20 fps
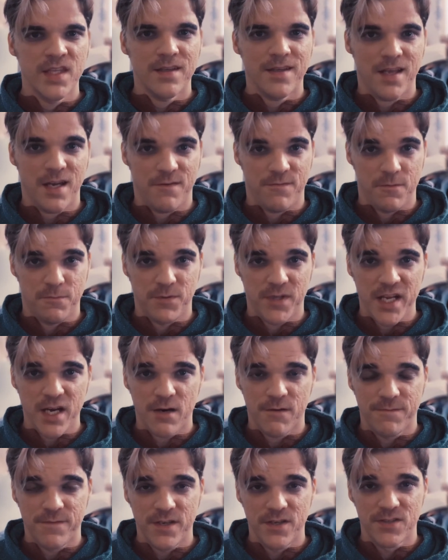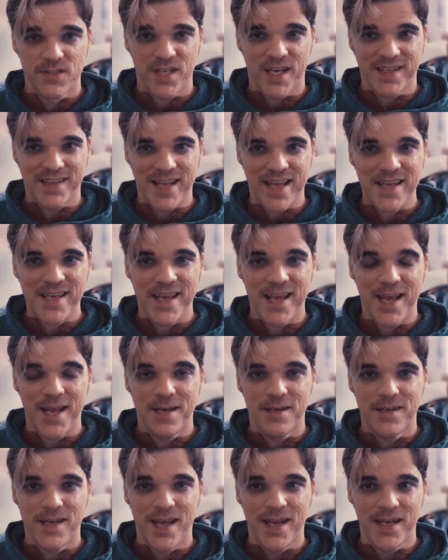And if a player feels like they
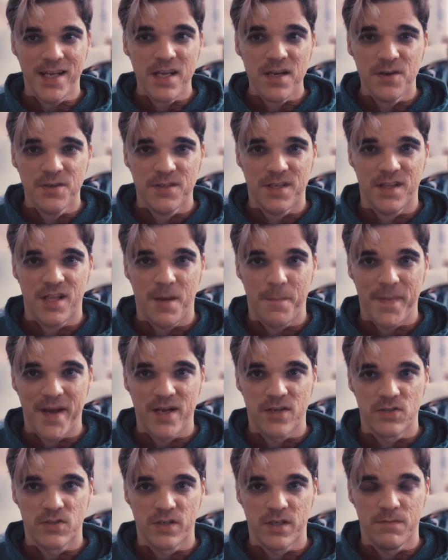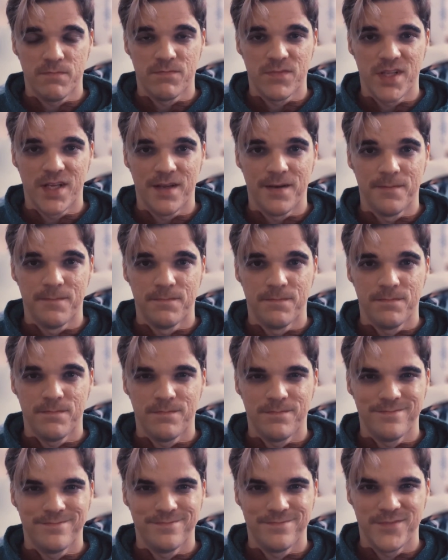can't adhere to that boundary, then
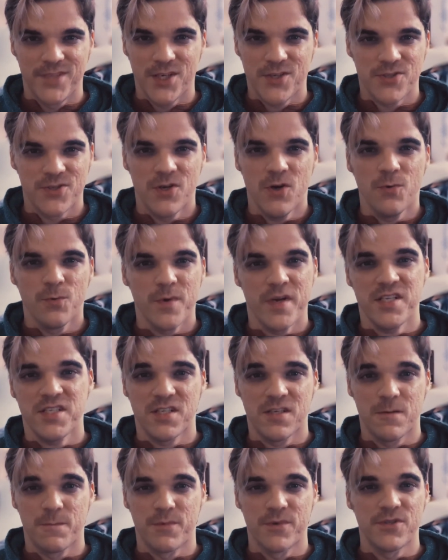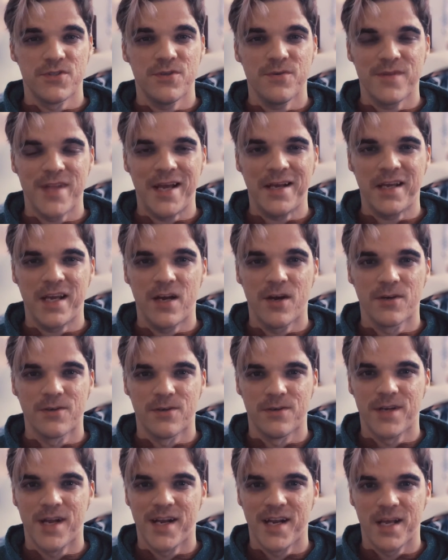there's no reason to pursue that
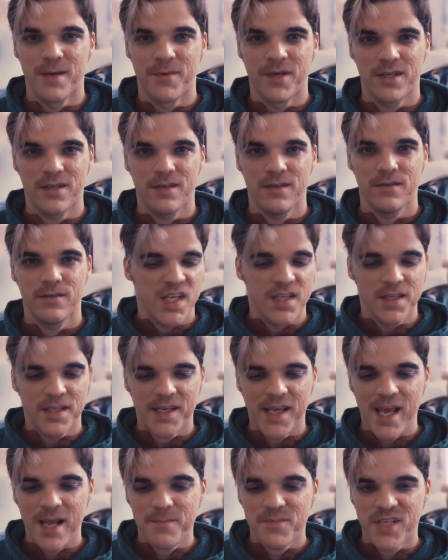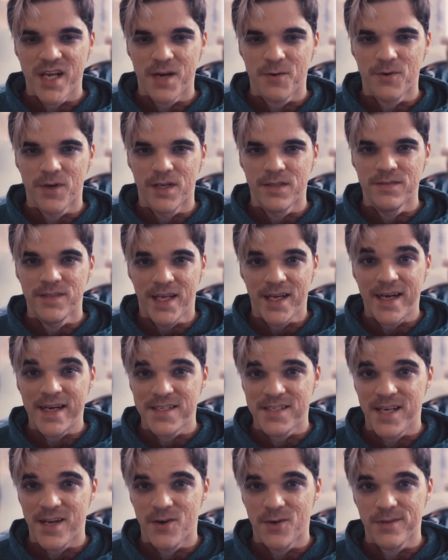character dynamic. In the games I run, like I
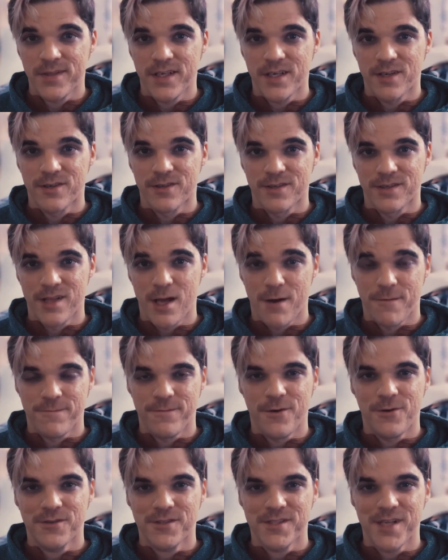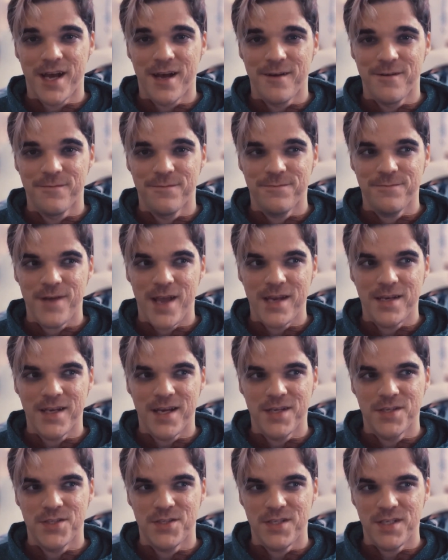said earlier, a lot of folks have
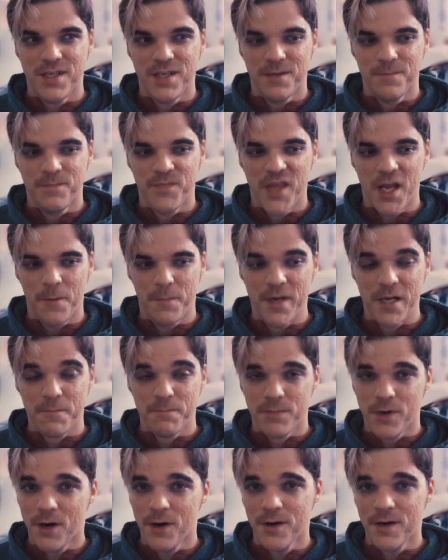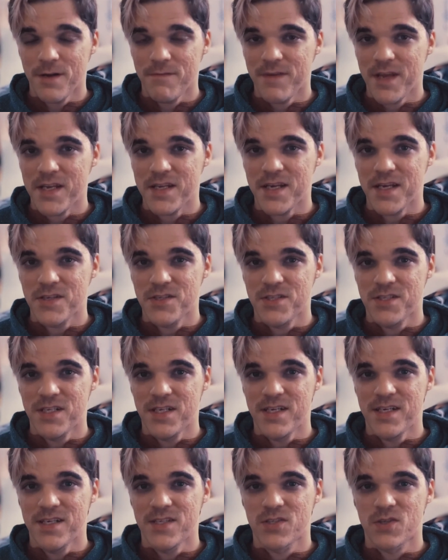ADHD, and a big part of
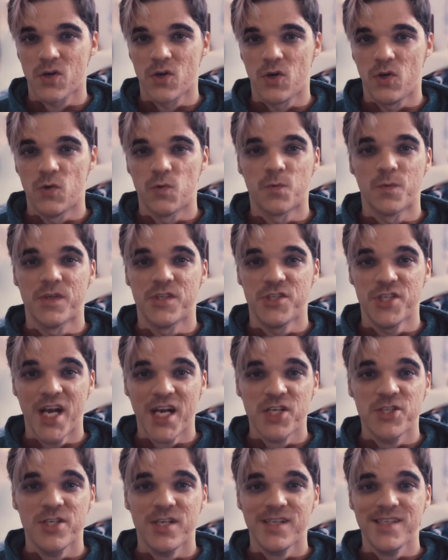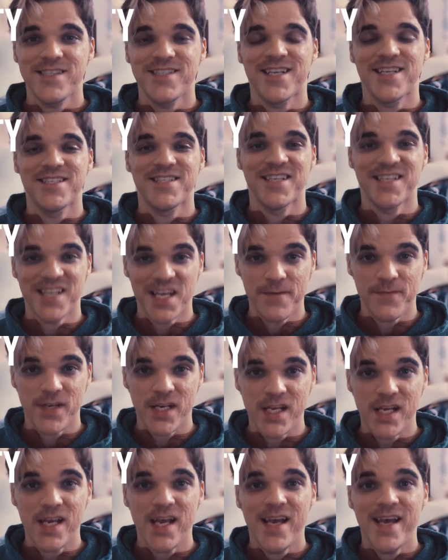ADHD is called rejection
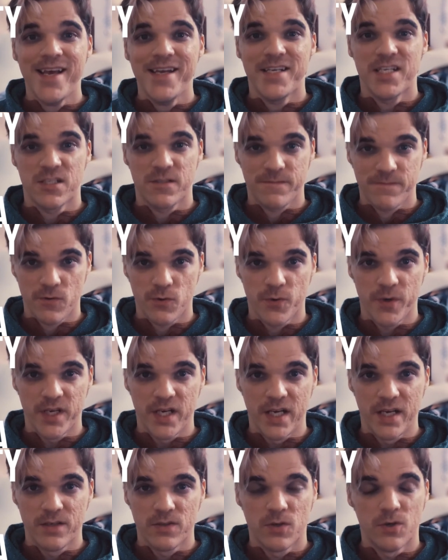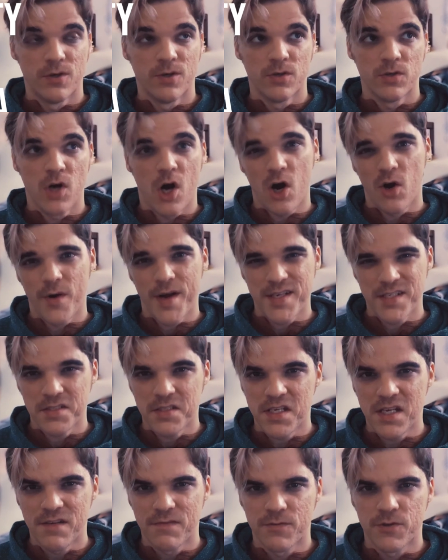sensitivity dysphoria, or
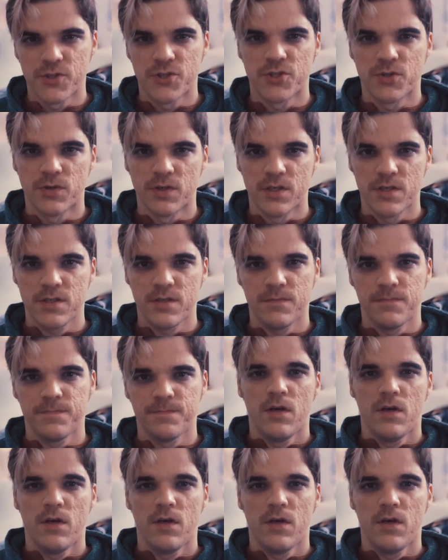RSD for short.